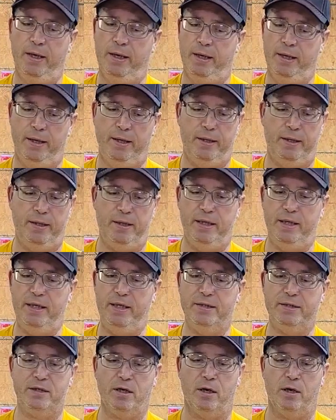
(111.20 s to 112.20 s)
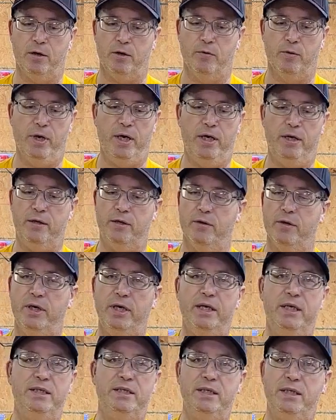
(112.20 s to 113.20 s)
These are great. They're
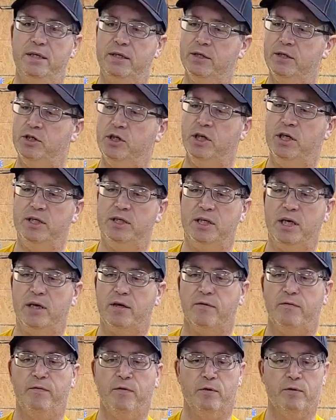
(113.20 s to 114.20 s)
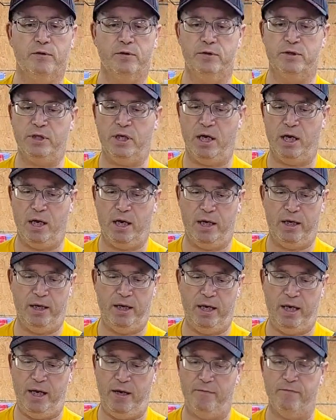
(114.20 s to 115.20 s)
easy to change out the filters on.
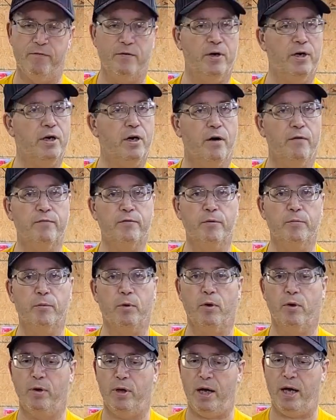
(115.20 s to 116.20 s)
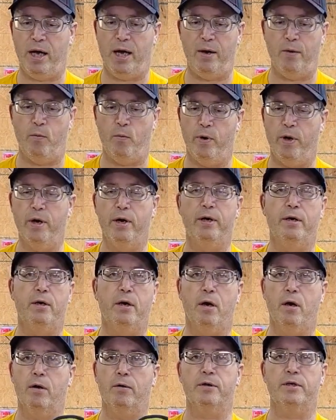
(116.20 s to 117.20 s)
Very comfortable. I wear it all
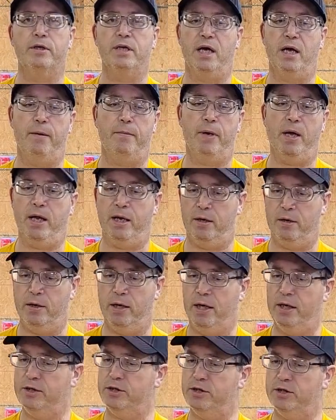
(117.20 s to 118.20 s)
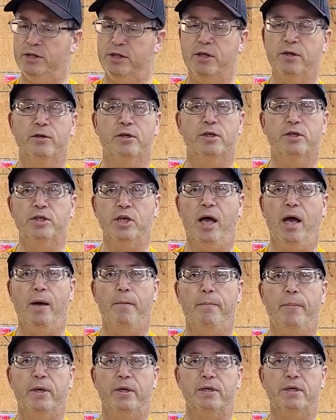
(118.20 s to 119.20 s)
the time, not just here in the shop,
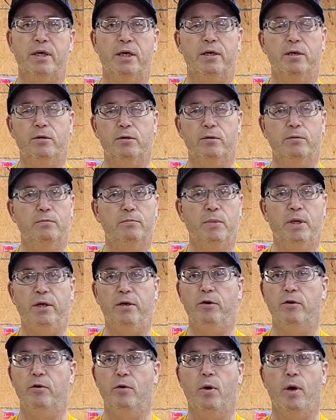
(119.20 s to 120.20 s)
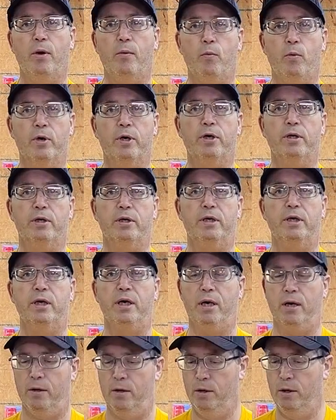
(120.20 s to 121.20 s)
but many of you know I work at the
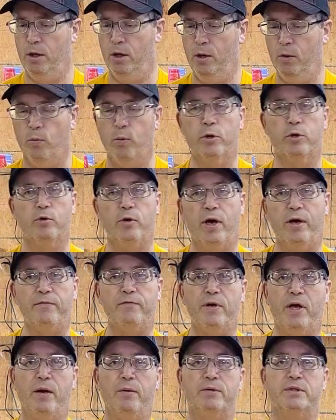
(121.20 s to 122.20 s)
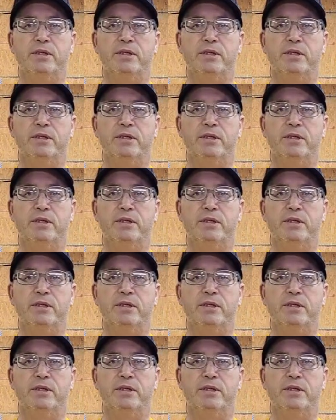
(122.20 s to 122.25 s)
Woodcraft in Iowa City.